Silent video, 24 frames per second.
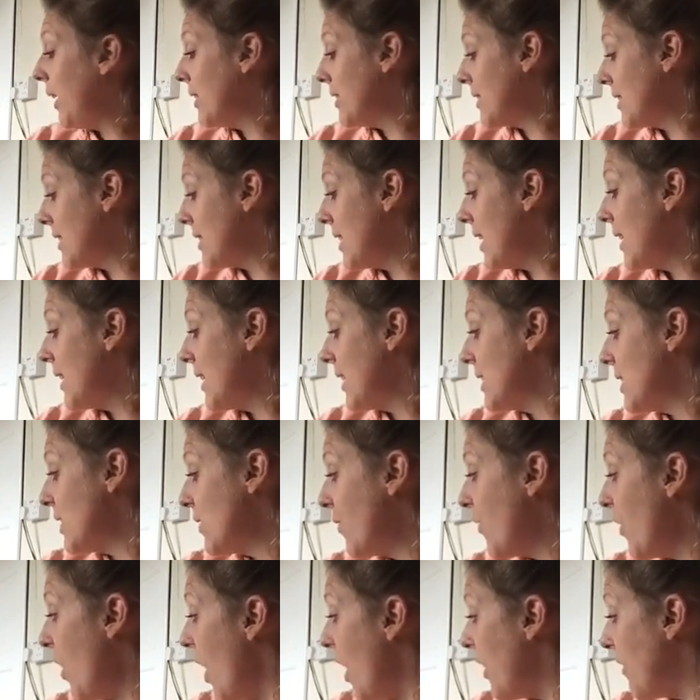as I said, it's
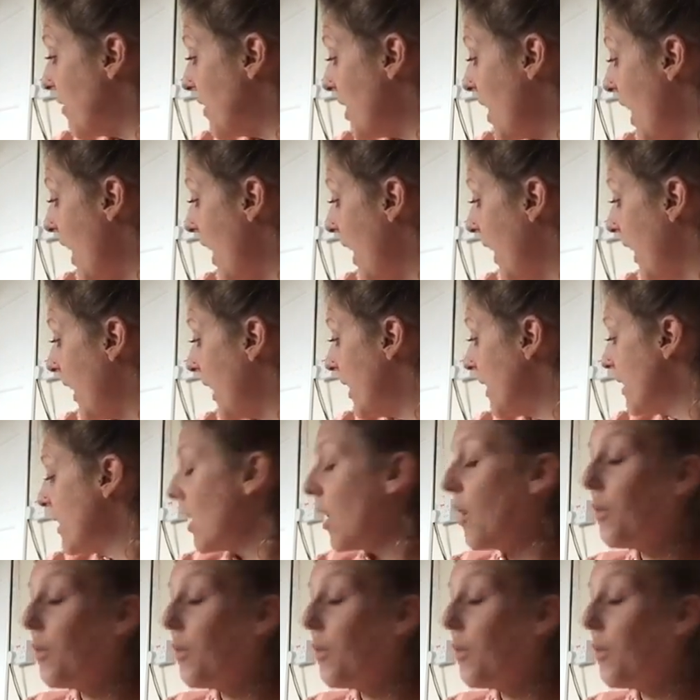five days.